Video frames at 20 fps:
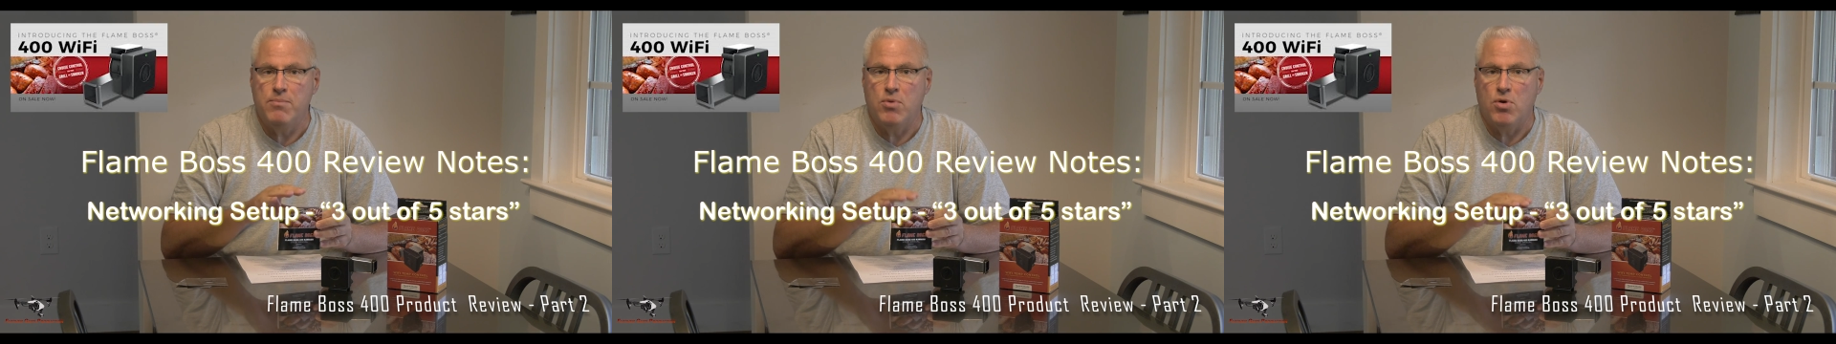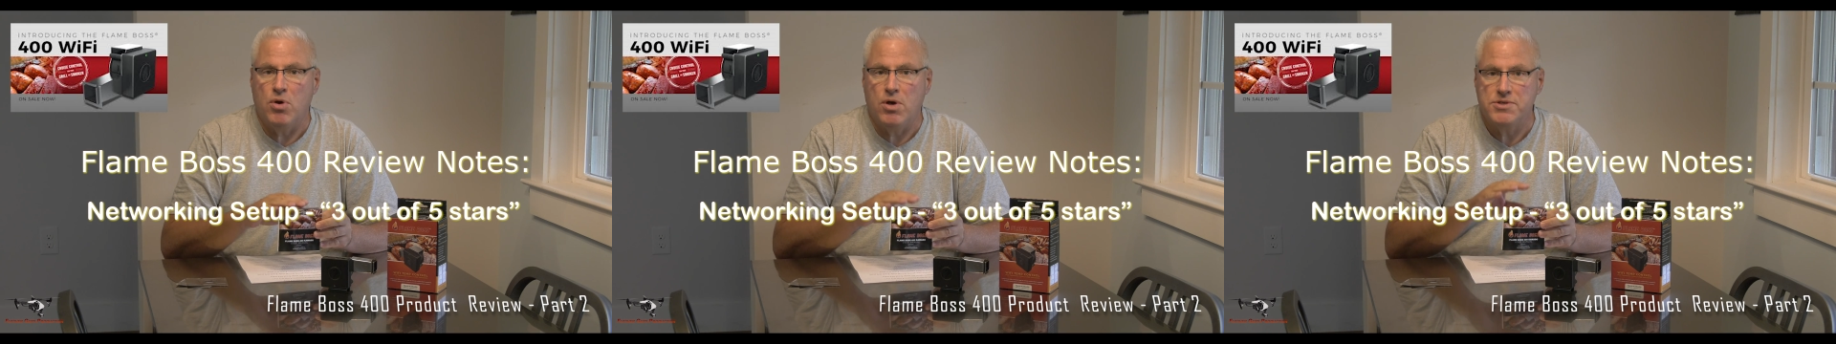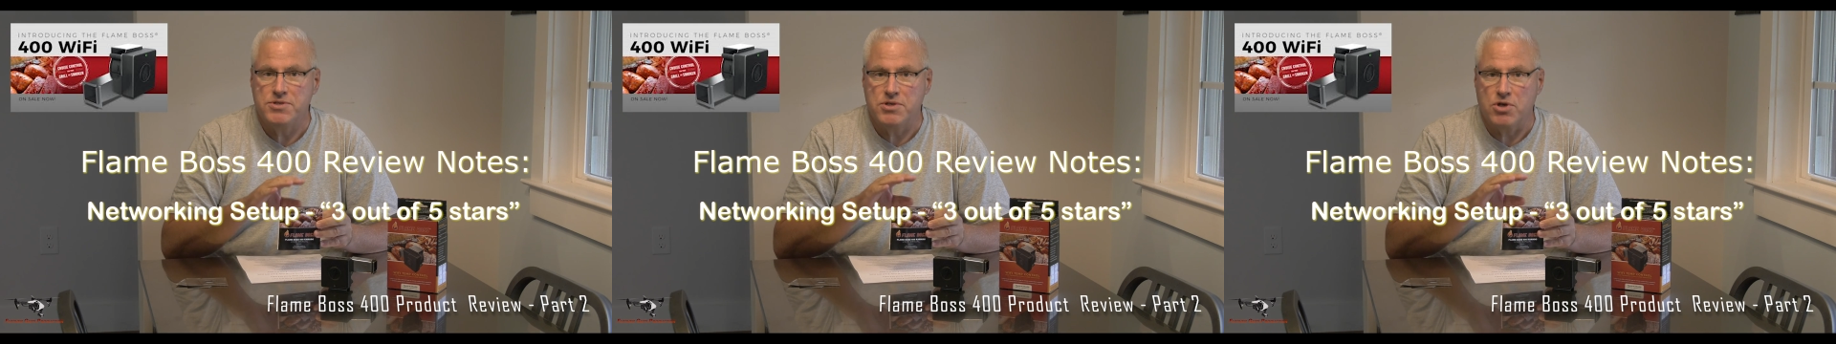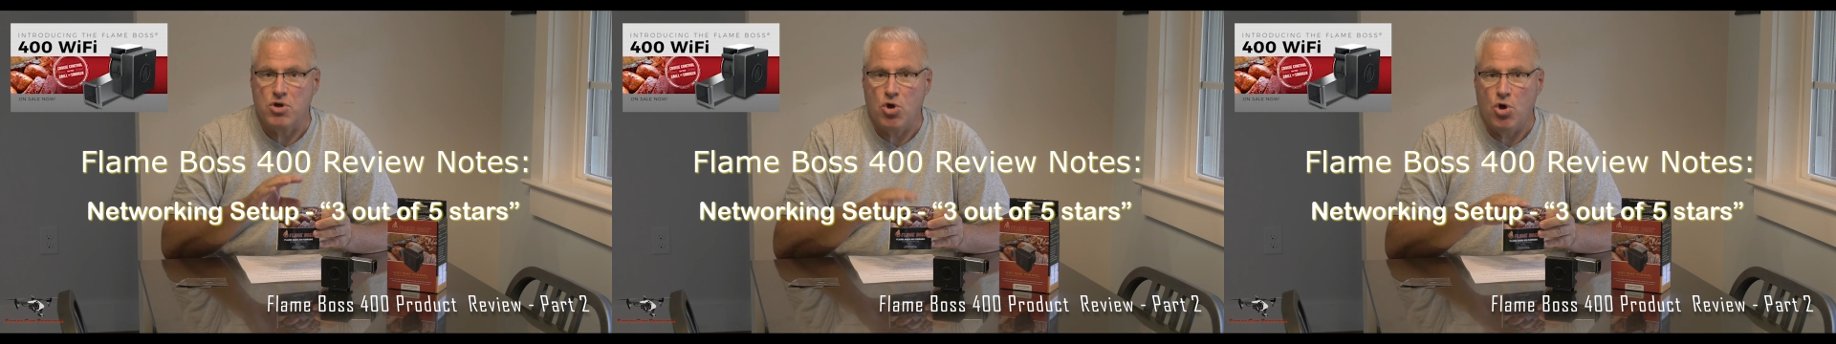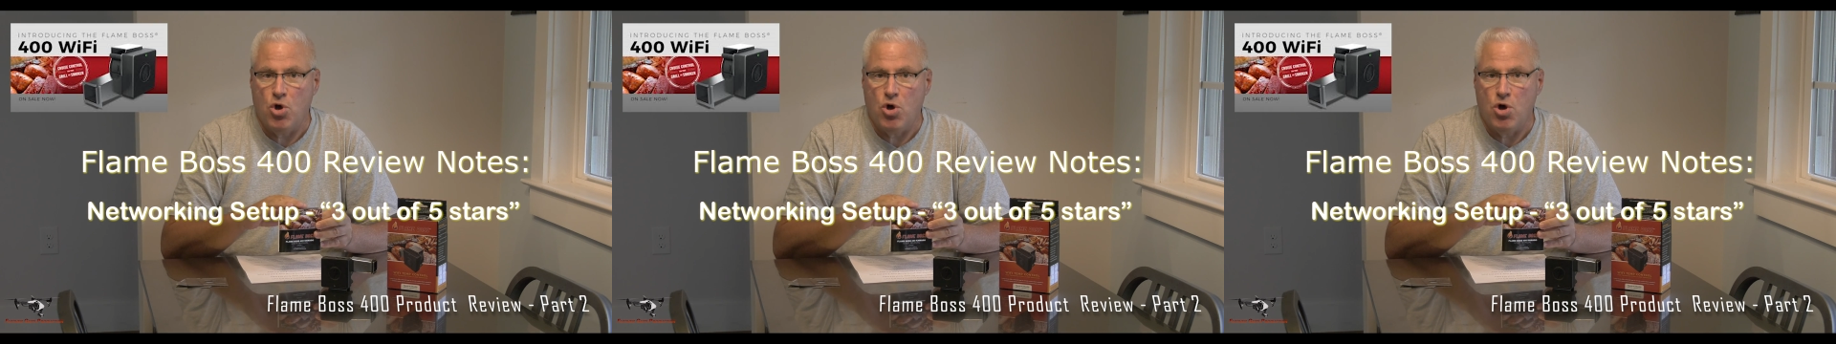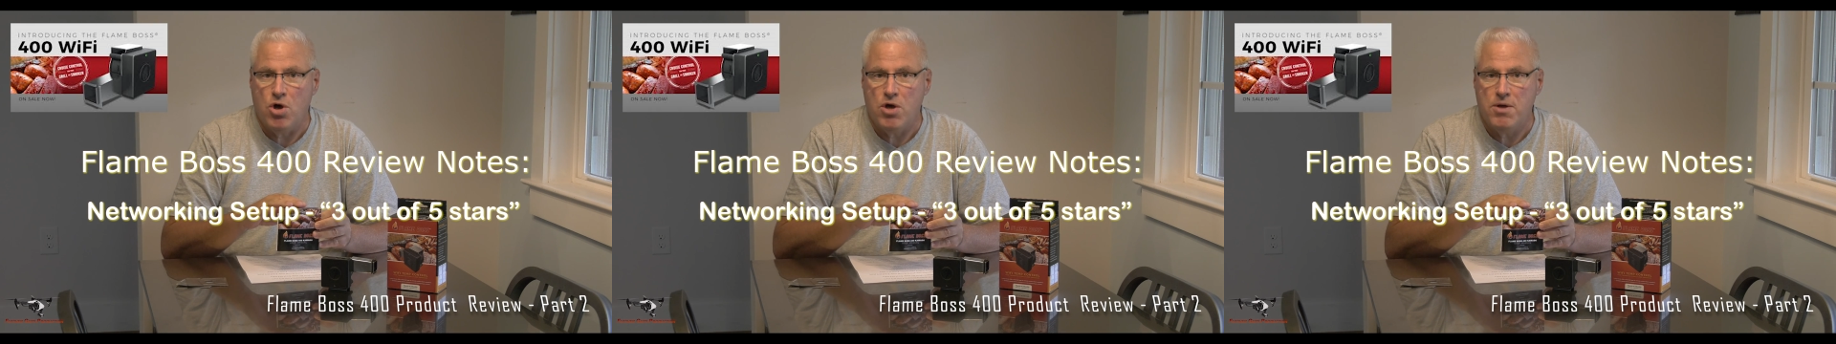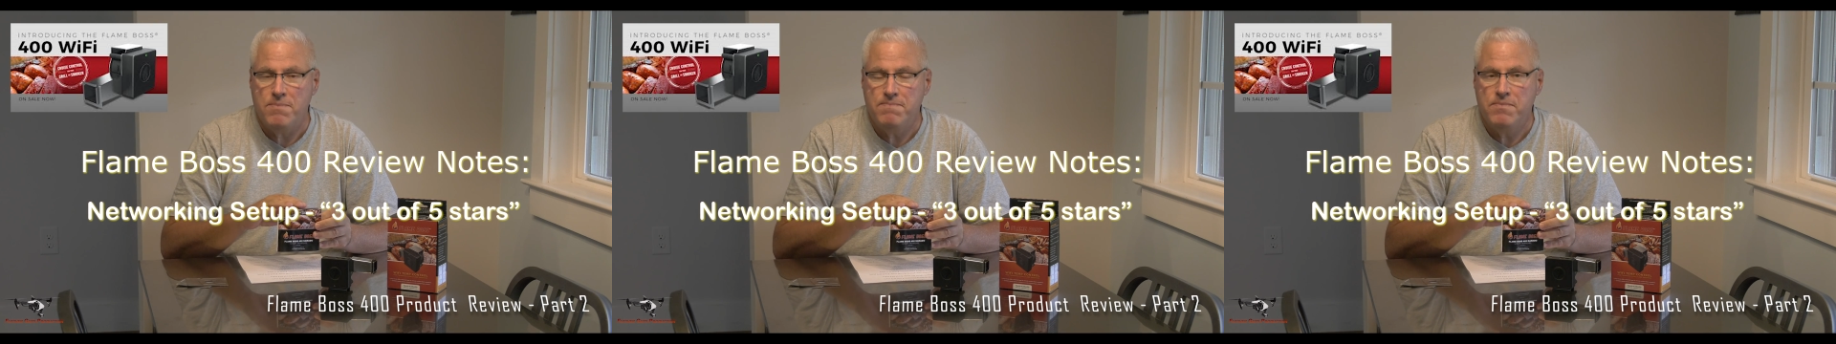Boss a
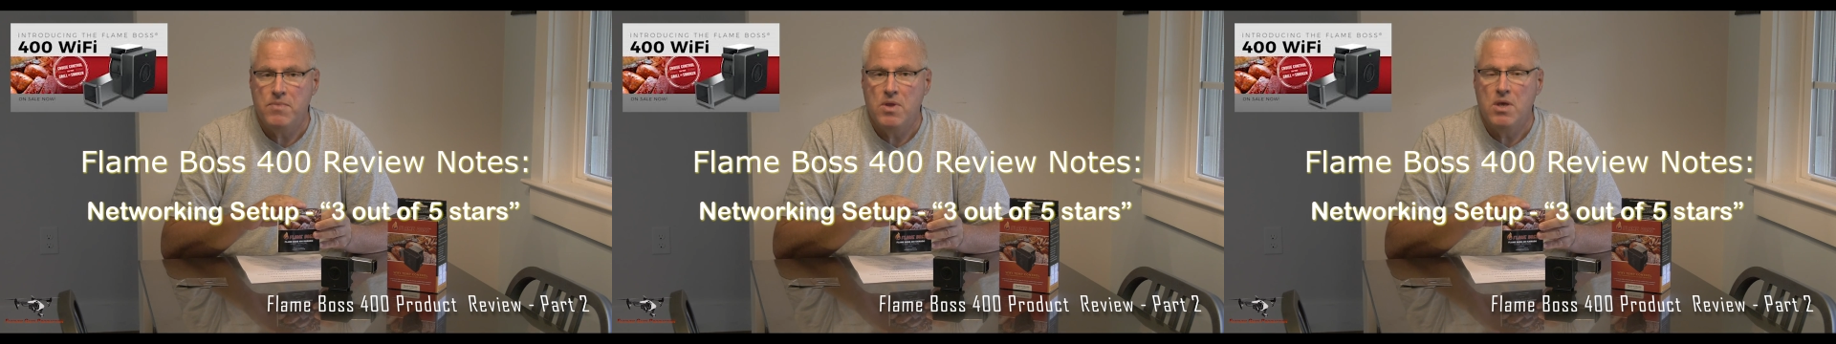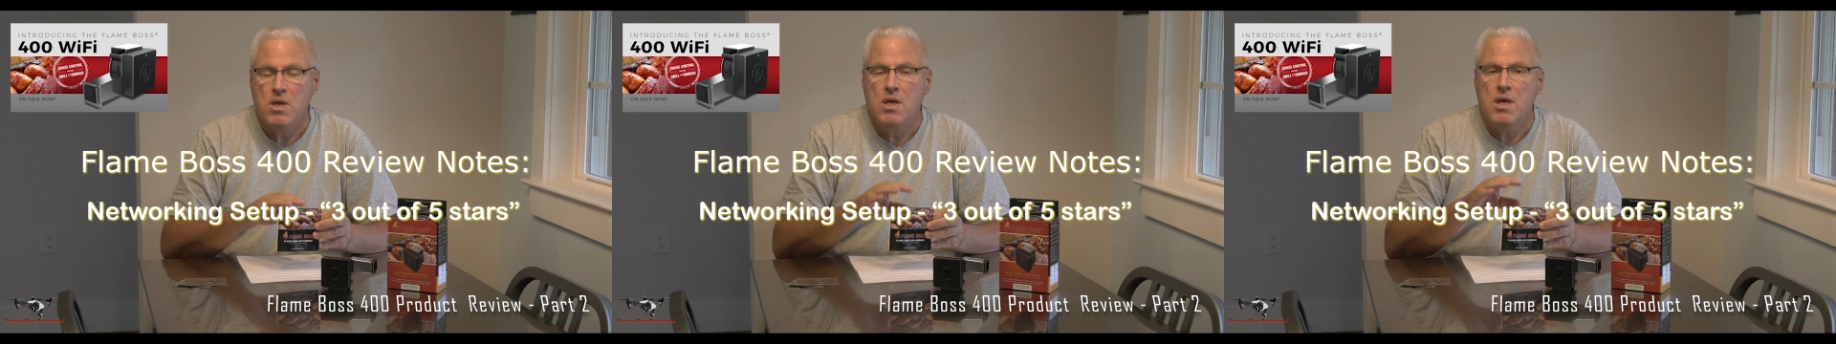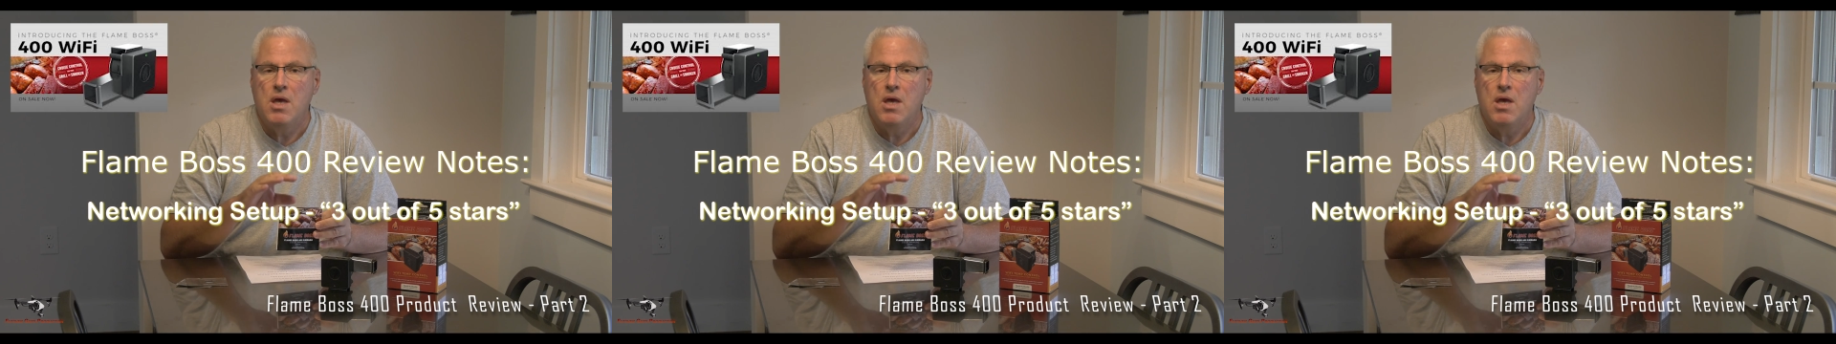call,